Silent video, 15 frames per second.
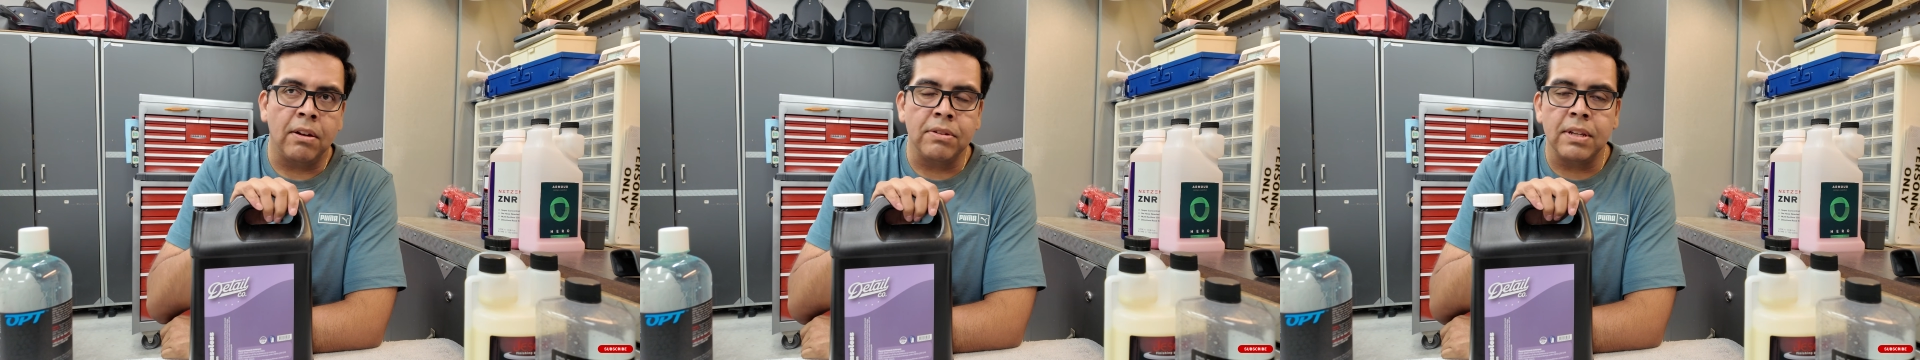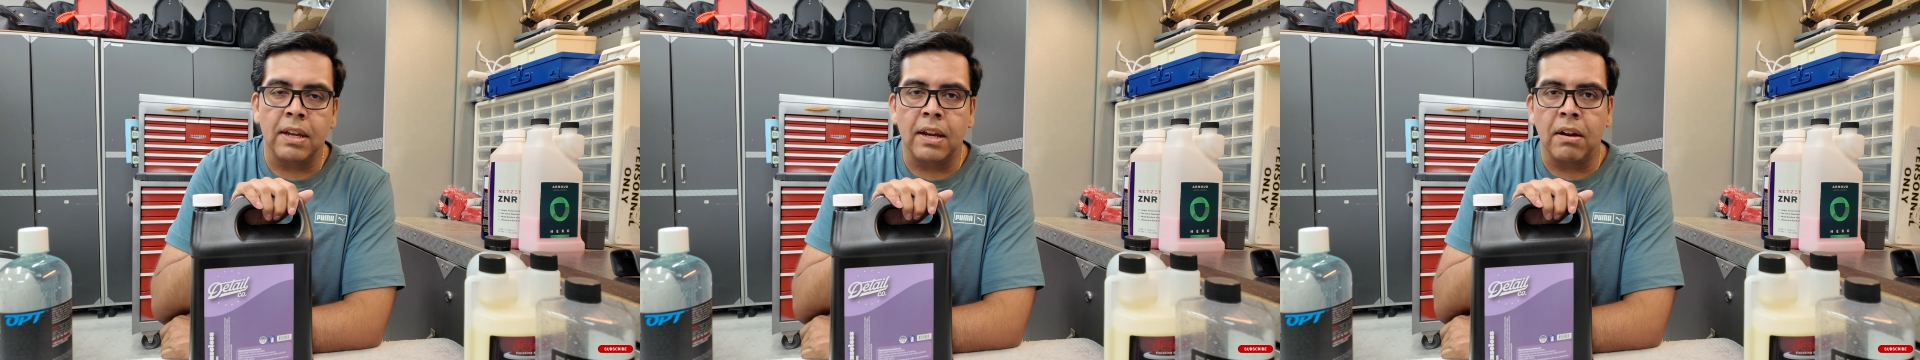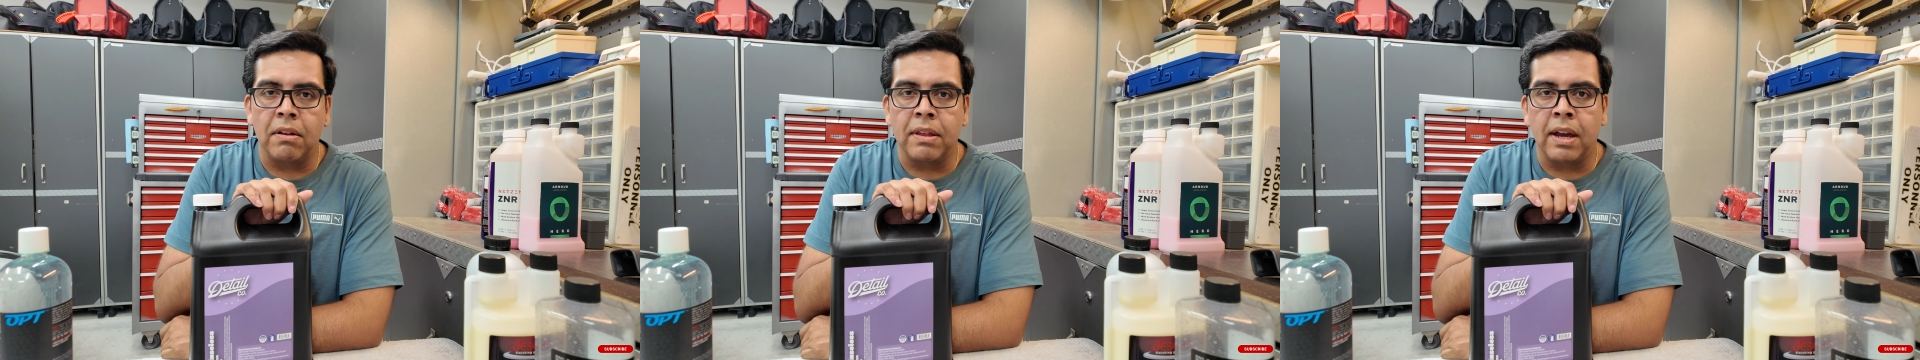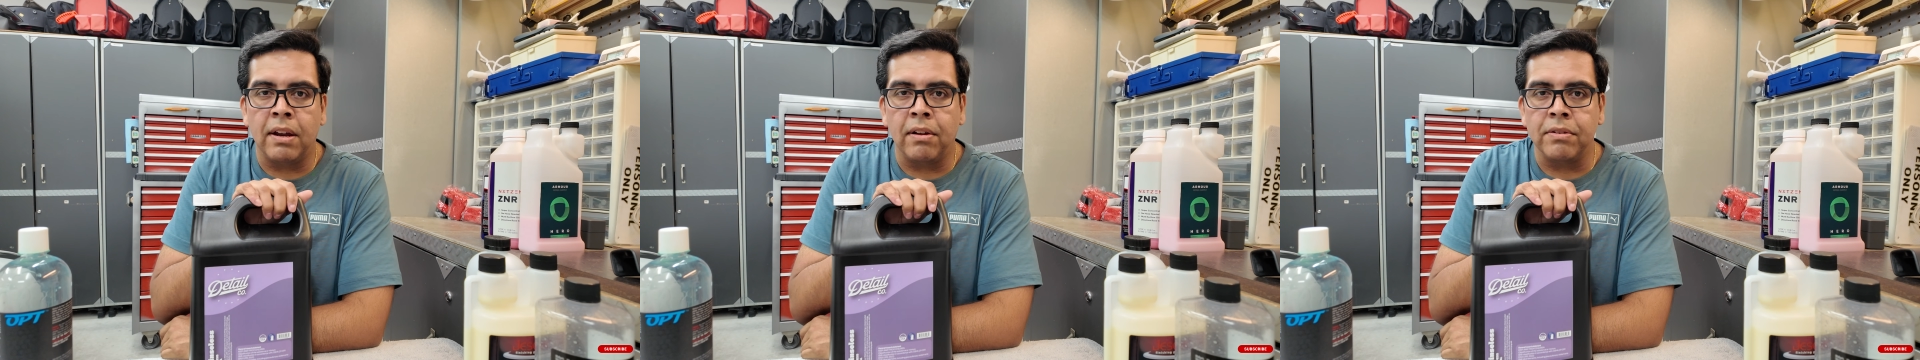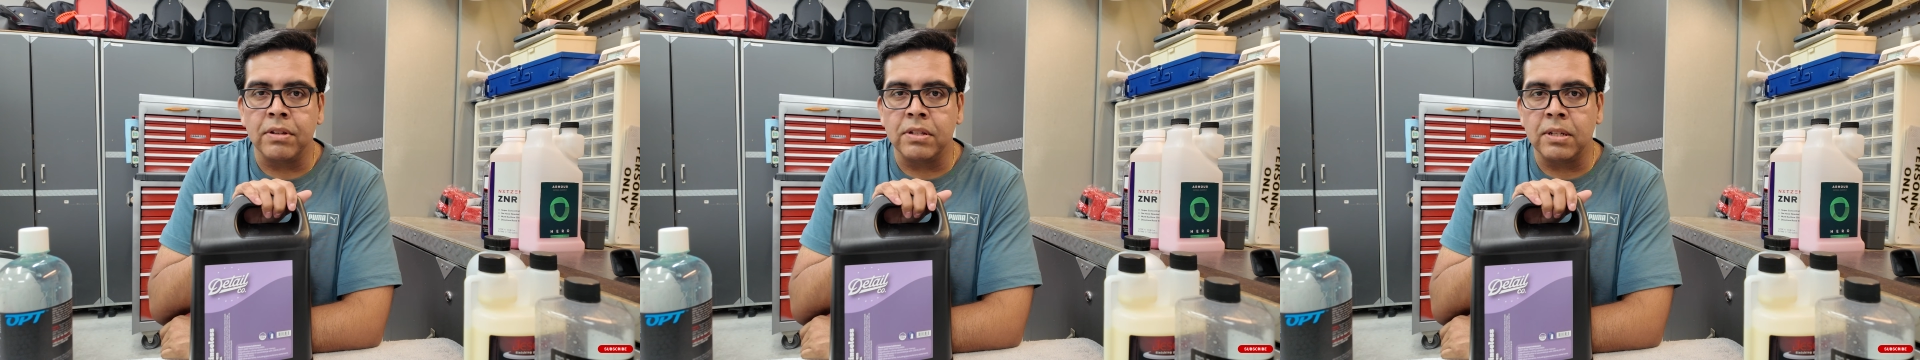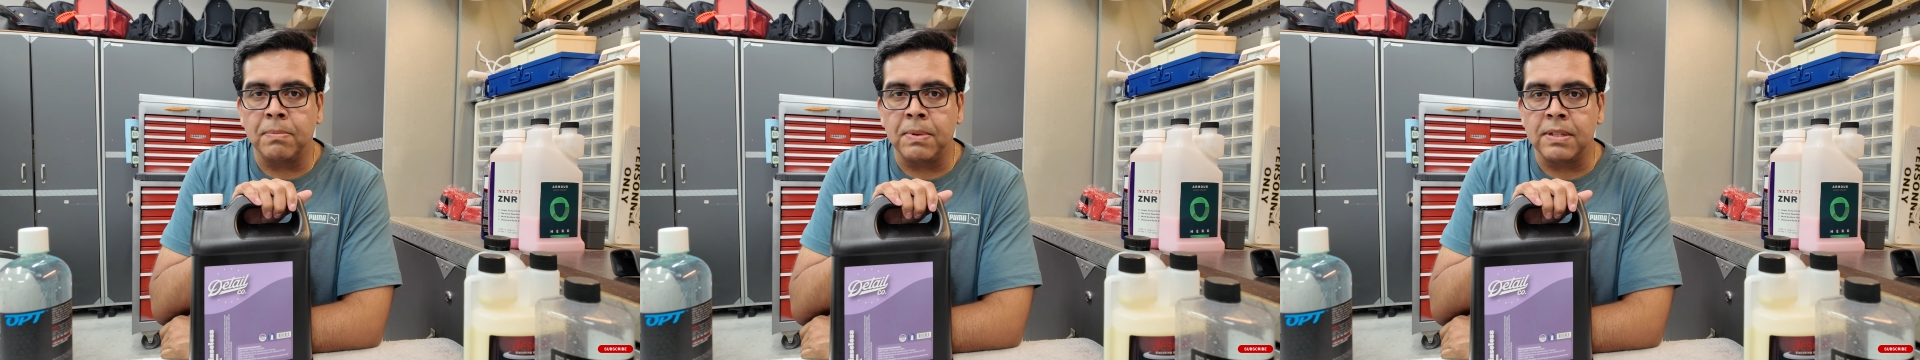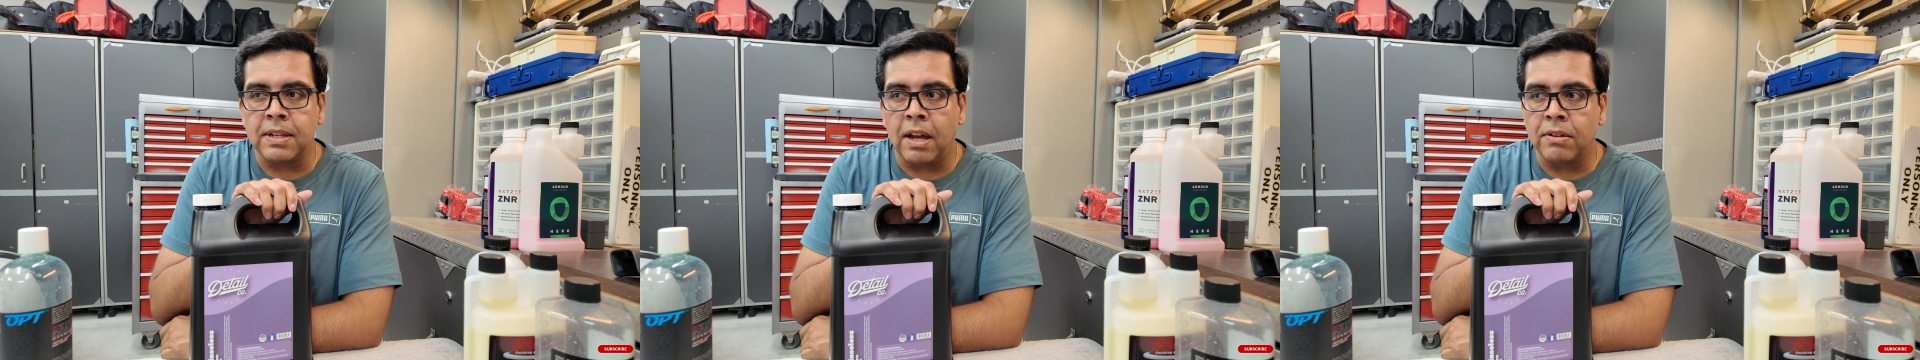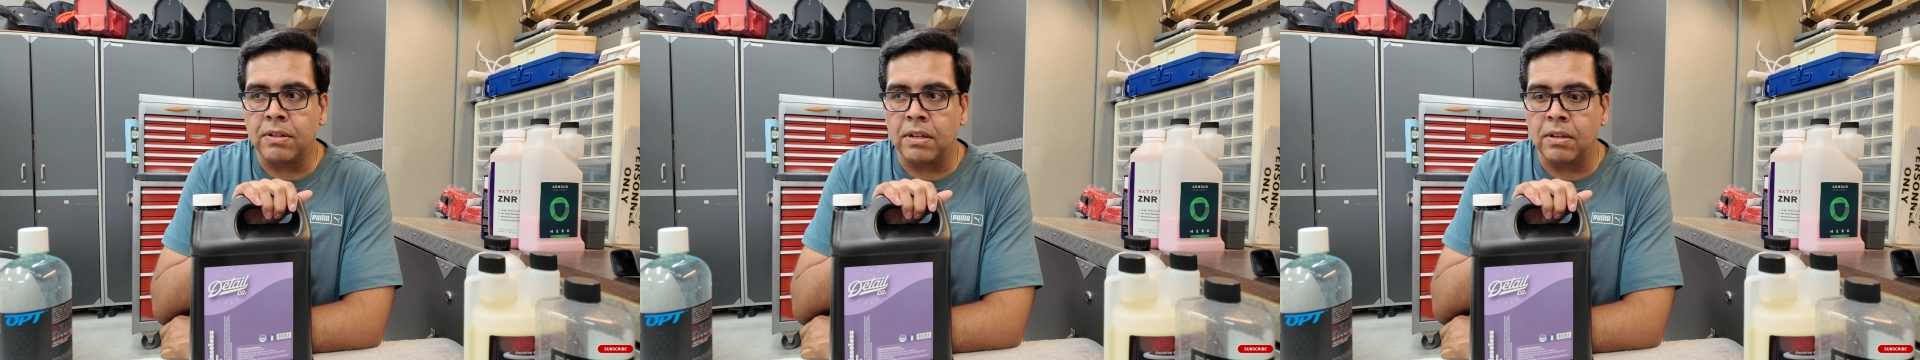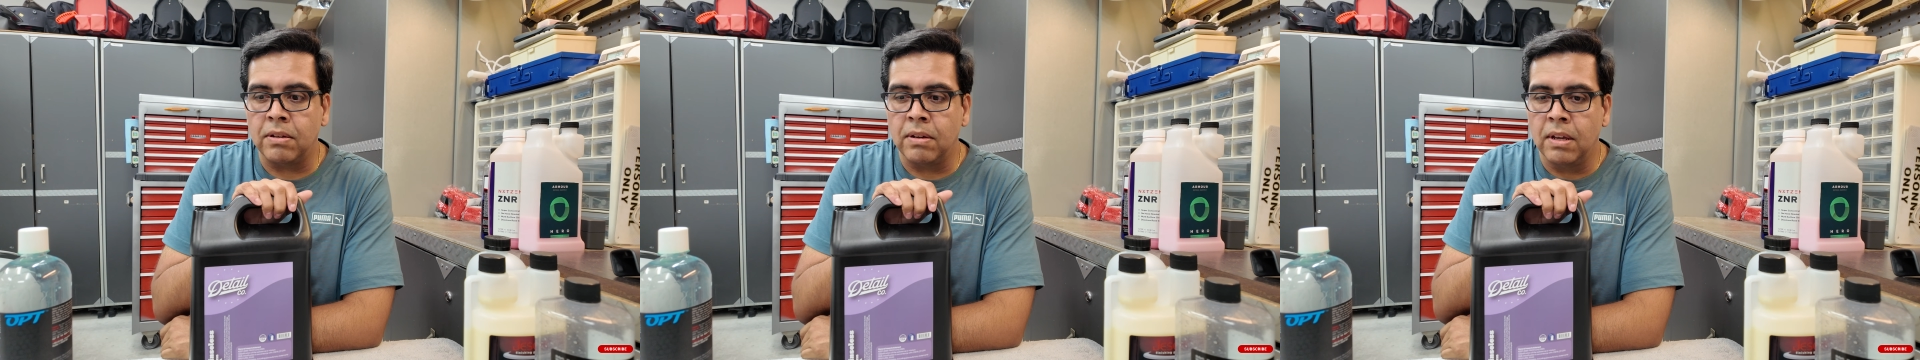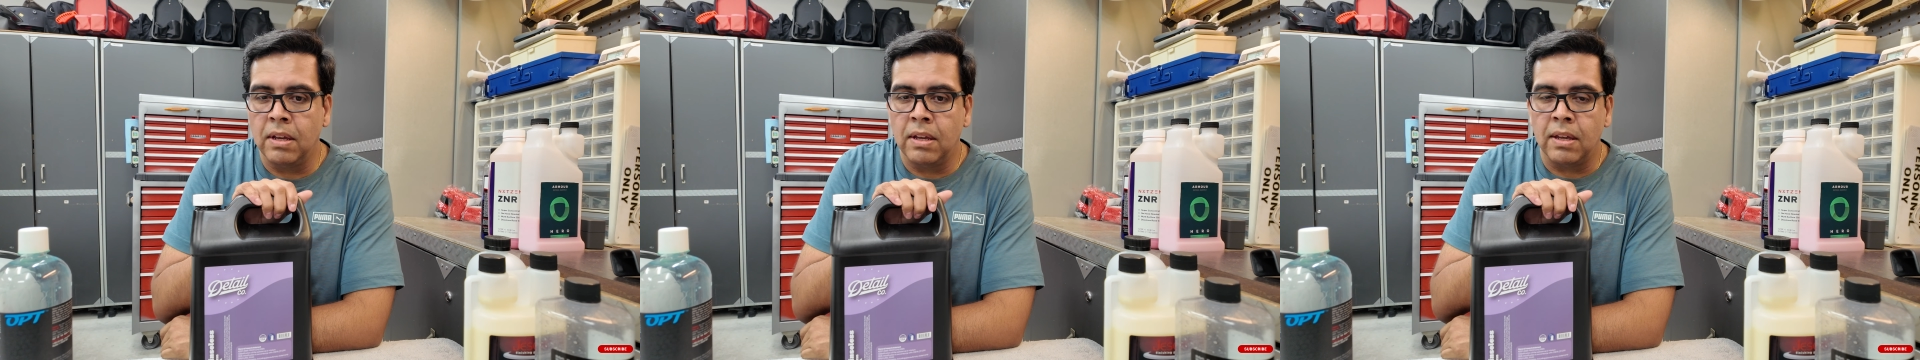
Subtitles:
I'll take care of that. I'll just ship this out to you.